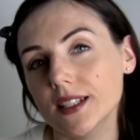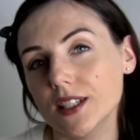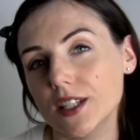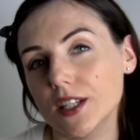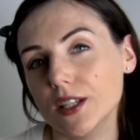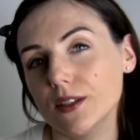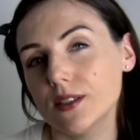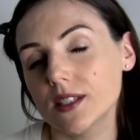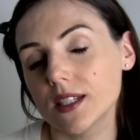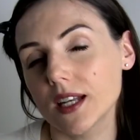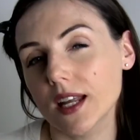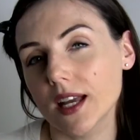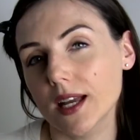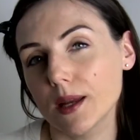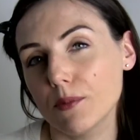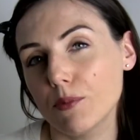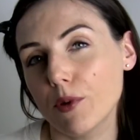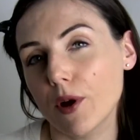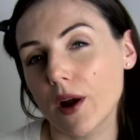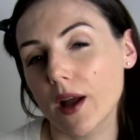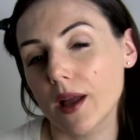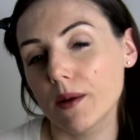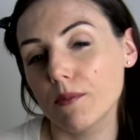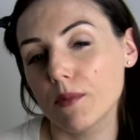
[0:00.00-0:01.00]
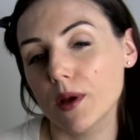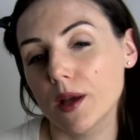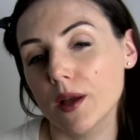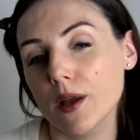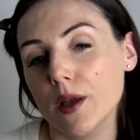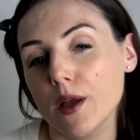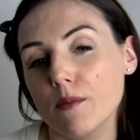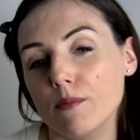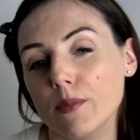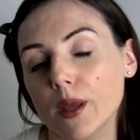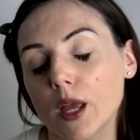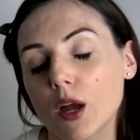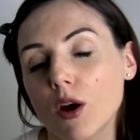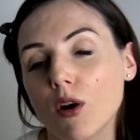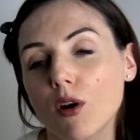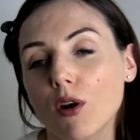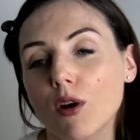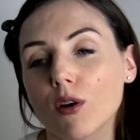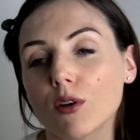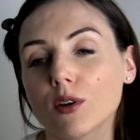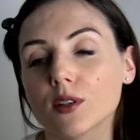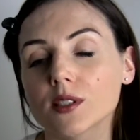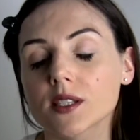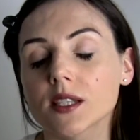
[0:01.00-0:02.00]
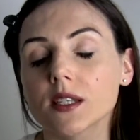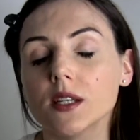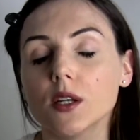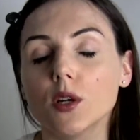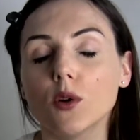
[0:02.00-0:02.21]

to use an eye primer because